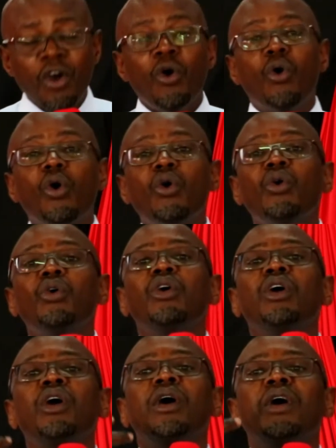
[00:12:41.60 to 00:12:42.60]
Will
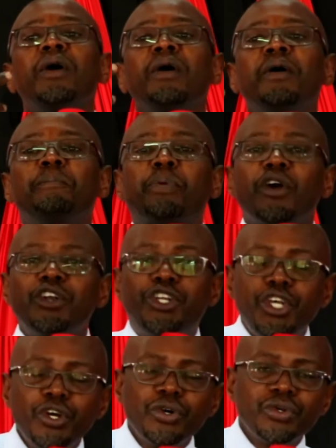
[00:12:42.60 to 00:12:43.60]

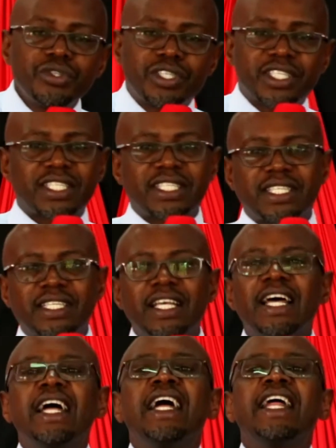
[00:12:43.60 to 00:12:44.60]
produce
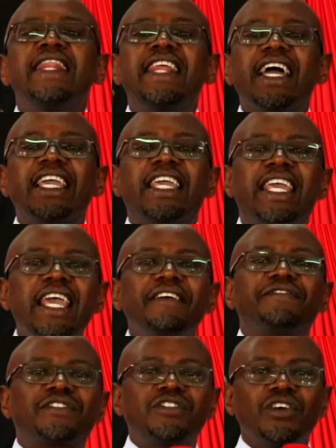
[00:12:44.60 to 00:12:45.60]
the
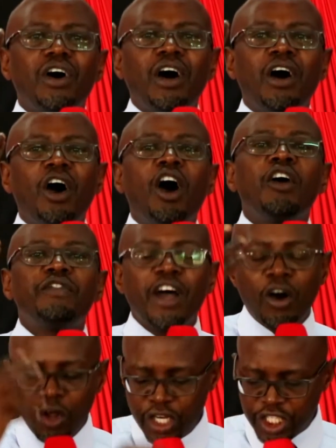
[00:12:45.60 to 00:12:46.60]
gift of the
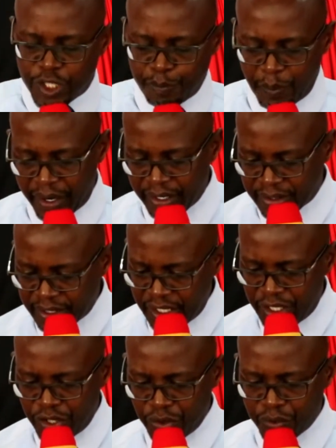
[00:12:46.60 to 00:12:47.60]
Holy Spirit
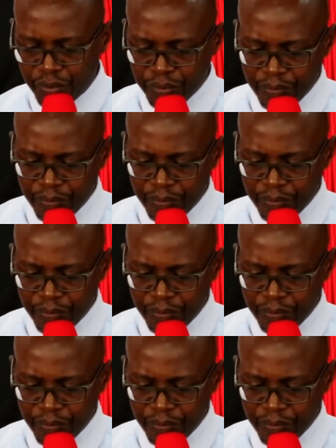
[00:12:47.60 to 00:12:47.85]
in you.